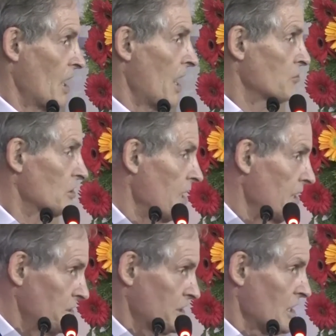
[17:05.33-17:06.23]
I would
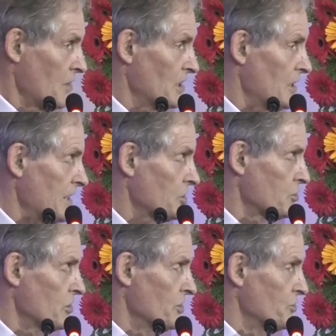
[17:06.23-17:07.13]
like to come and
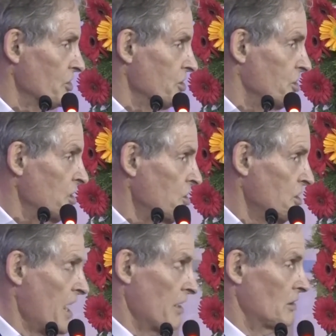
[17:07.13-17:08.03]
lecture on this in
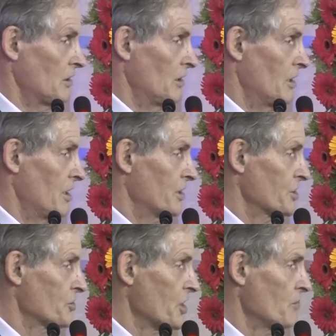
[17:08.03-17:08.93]
detail
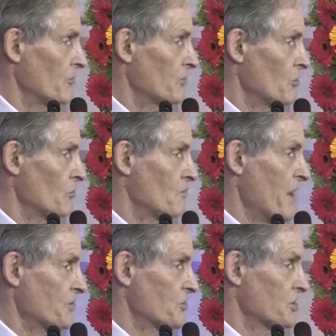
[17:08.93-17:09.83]
to some of your
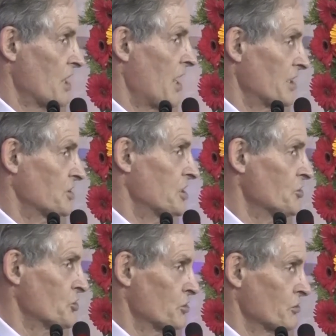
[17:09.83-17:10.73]
best IT
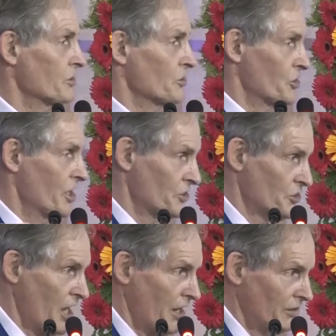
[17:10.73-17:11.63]
students,
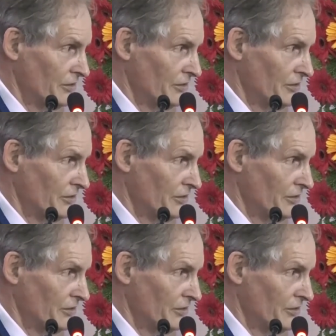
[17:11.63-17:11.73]
sir.